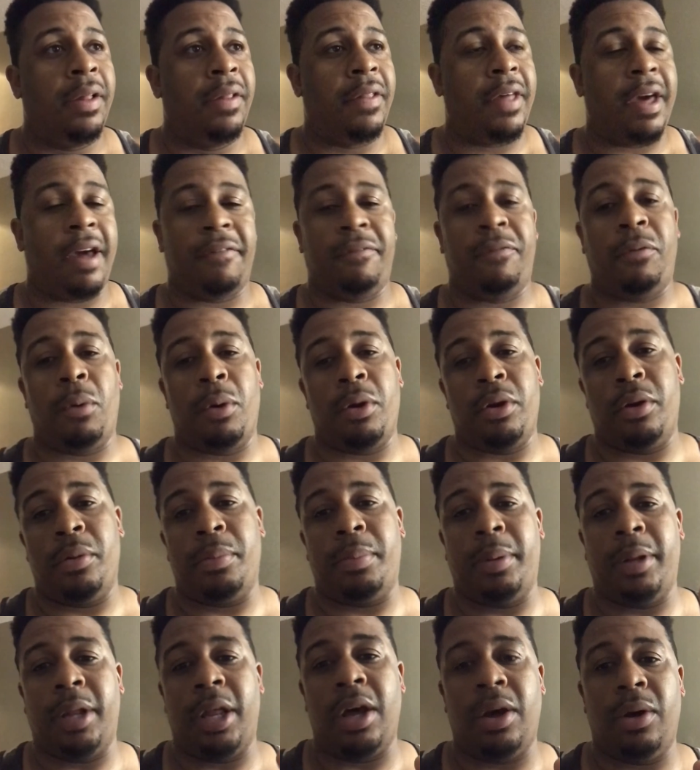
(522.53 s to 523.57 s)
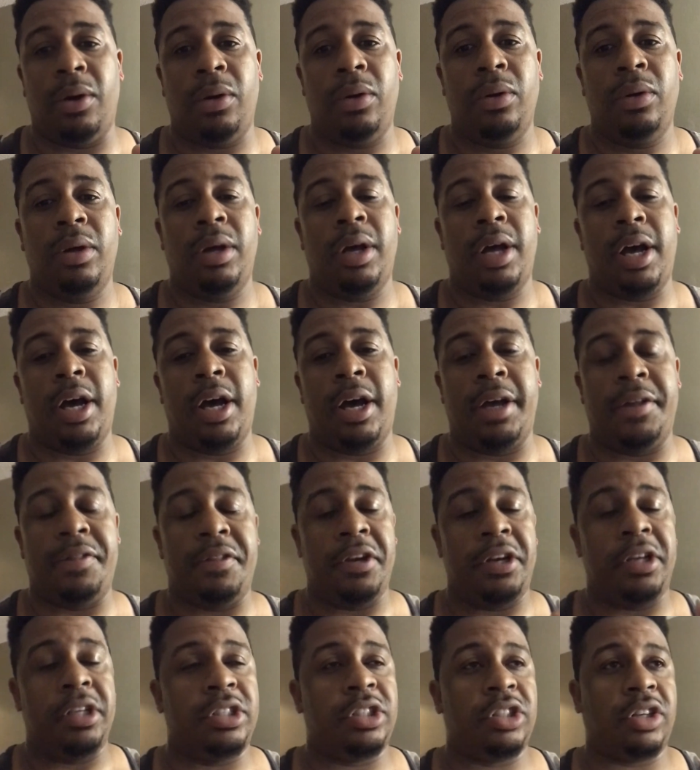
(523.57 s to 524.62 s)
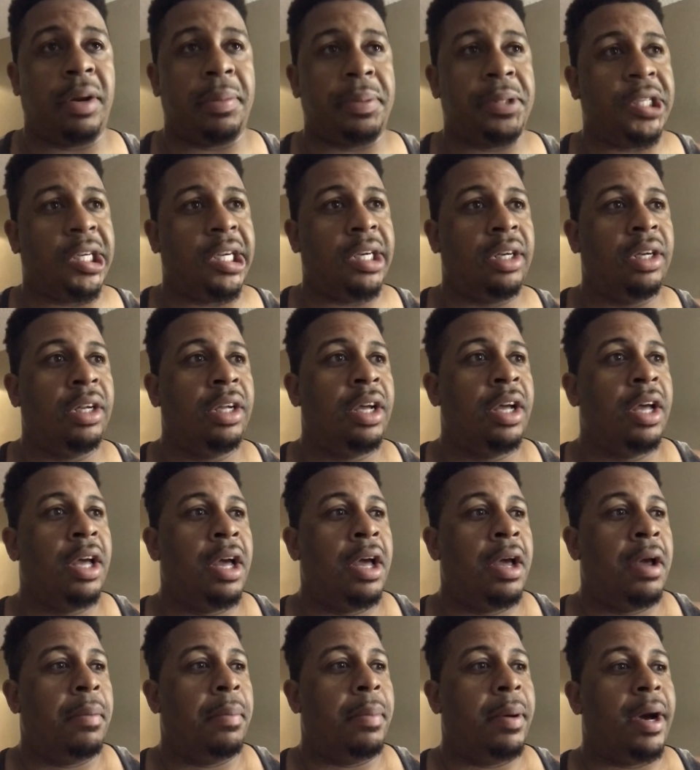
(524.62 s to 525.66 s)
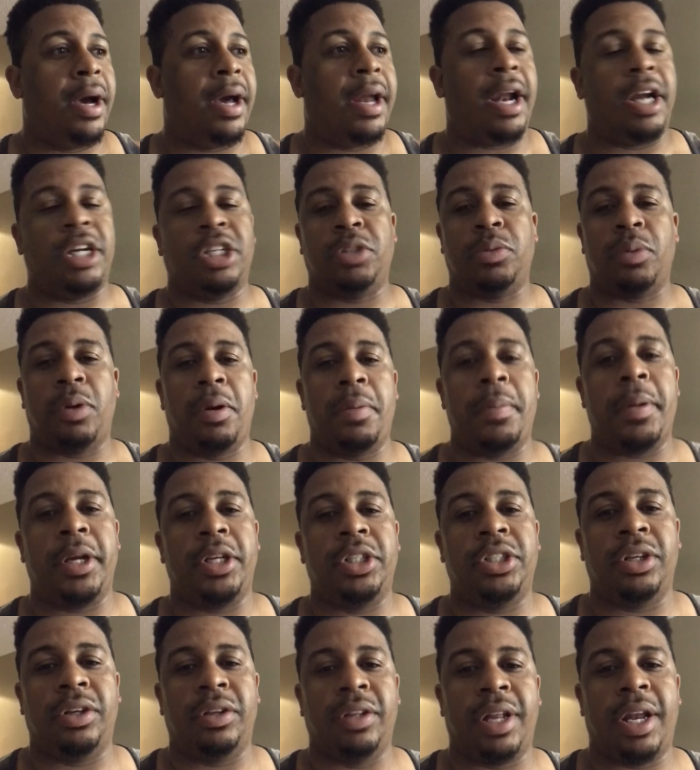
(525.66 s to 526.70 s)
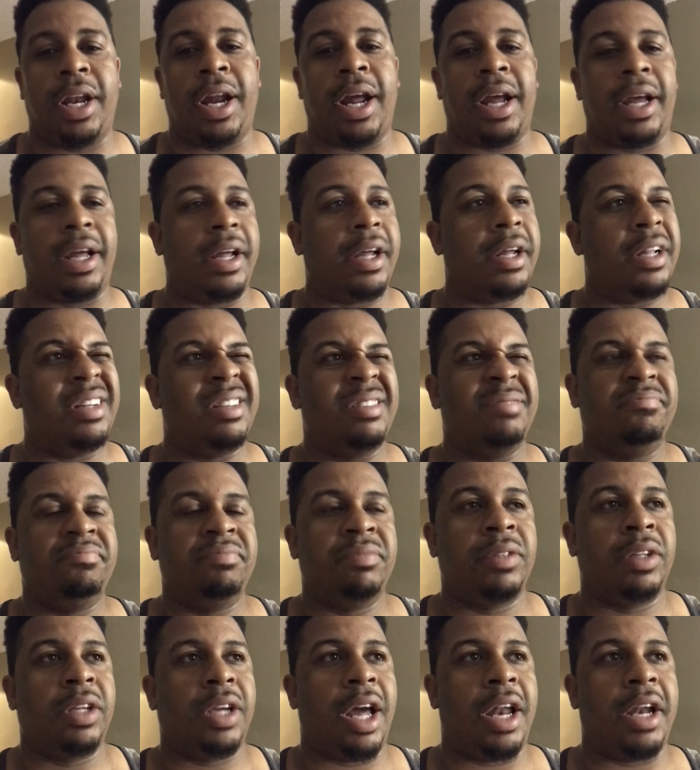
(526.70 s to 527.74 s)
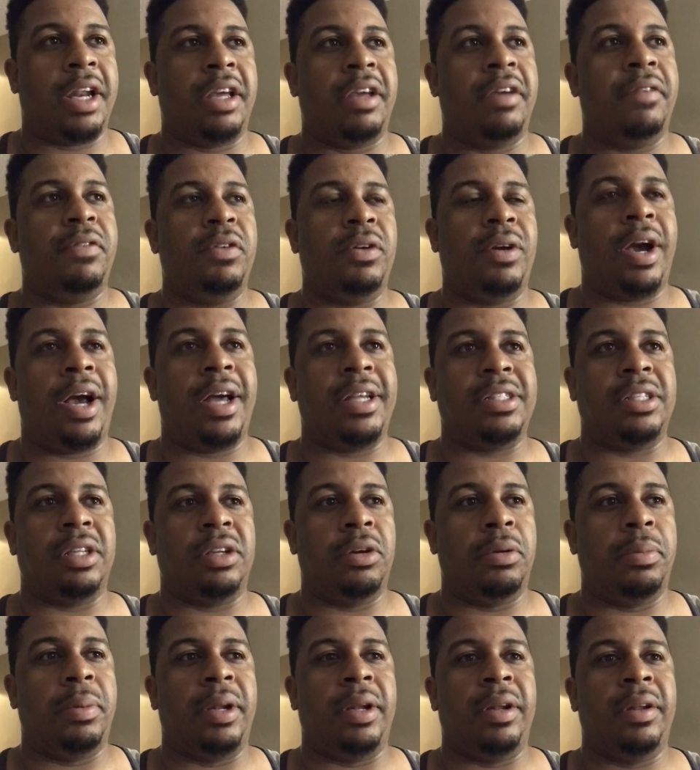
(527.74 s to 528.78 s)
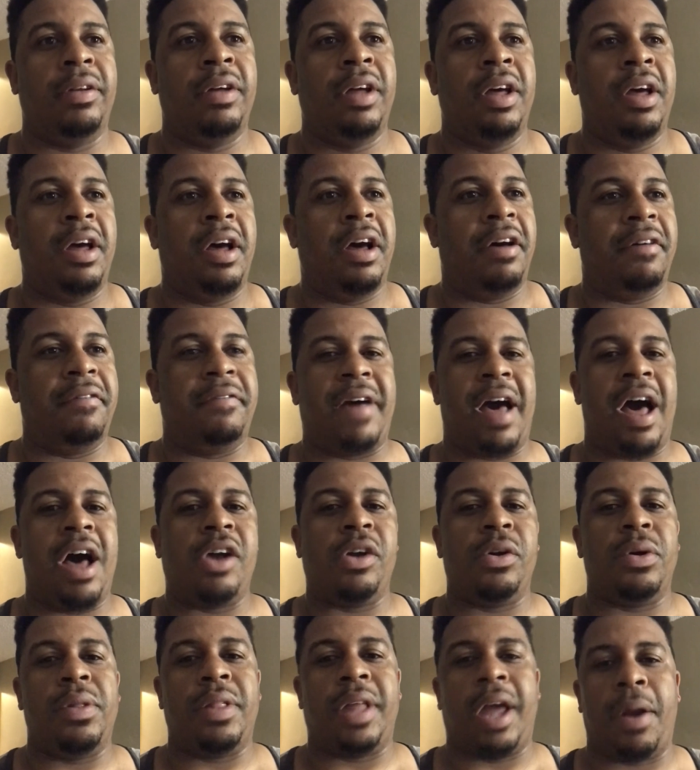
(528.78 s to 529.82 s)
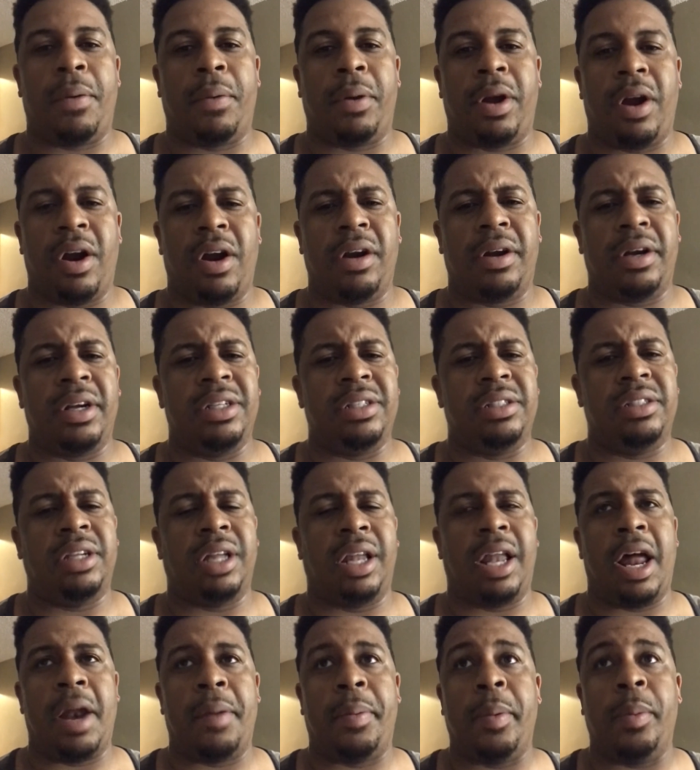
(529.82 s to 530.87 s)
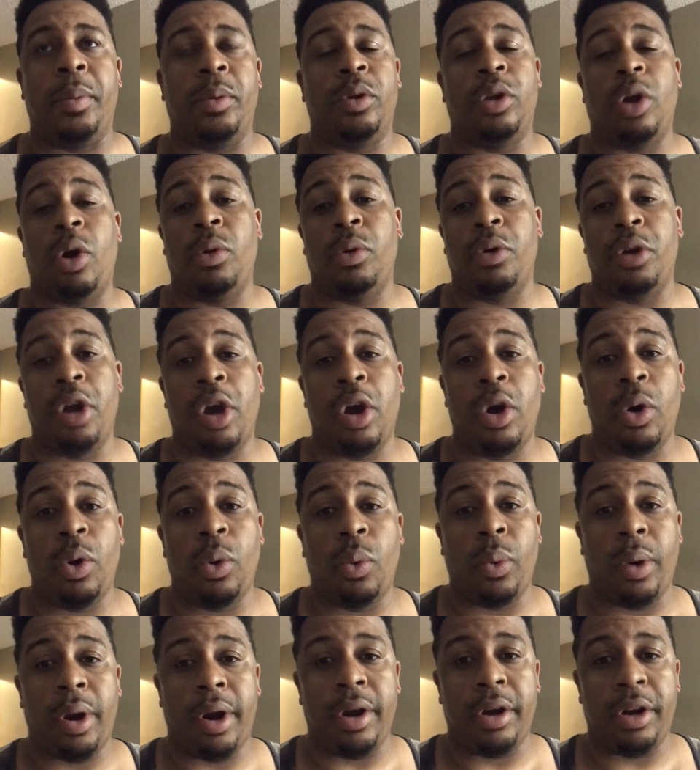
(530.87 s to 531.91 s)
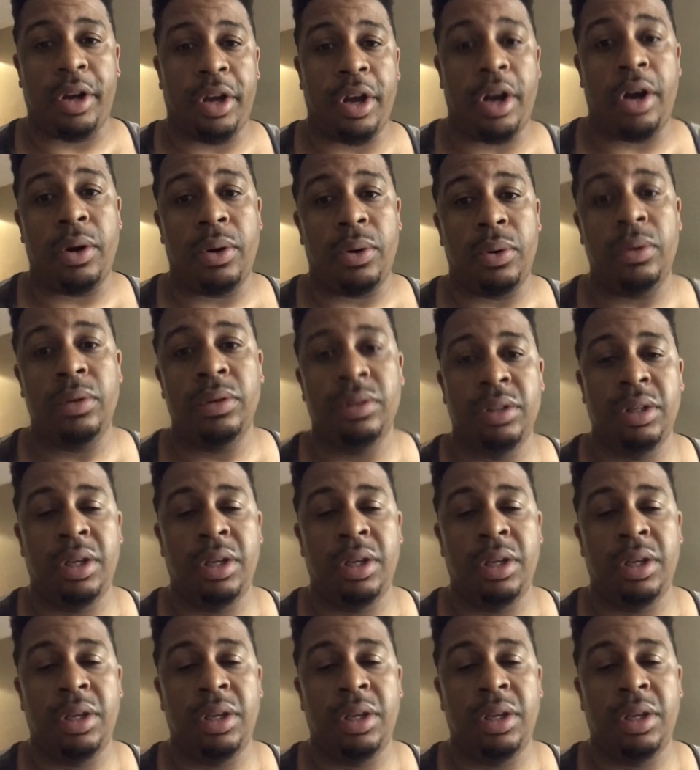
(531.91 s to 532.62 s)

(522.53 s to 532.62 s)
that for you below in the description. But I just wanted to make sure that I can kind of give you guys a little bit of value in that regard, because a lot of people don't know where to go